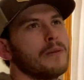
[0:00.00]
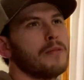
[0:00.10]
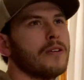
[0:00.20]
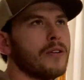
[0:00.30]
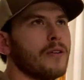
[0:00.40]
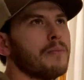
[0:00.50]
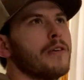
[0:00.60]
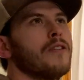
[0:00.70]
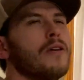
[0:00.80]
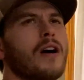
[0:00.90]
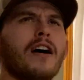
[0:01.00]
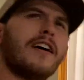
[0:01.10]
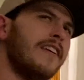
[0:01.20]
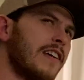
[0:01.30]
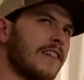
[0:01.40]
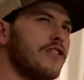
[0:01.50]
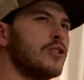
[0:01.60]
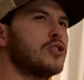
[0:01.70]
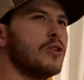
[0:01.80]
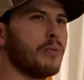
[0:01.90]
Well, even if
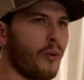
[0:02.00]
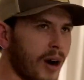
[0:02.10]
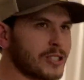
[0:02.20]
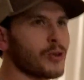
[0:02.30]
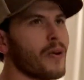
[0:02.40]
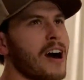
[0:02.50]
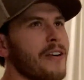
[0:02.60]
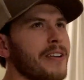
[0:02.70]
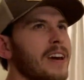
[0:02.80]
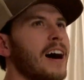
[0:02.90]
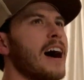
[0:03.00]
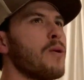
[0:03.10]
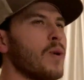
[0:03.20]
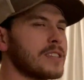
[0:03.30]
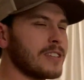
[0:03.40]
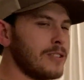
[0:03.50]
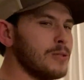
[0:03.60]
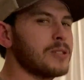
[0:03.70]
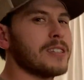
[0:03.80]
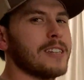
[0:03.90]
YouTube was around, I wasn't
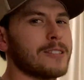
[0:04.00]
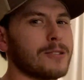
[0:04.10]
using it.